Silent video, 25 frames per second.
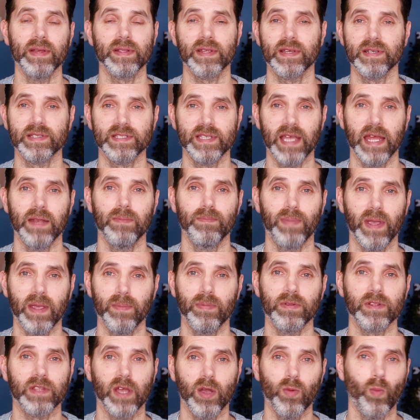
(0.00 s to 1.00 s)
and content
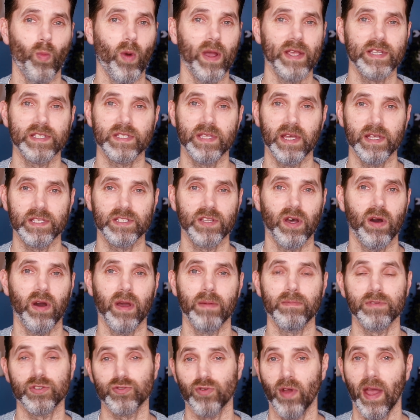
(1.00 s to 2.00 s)
people don't waste their
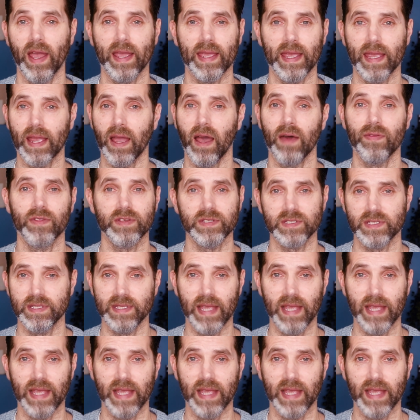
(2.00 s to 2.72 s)
time dragging others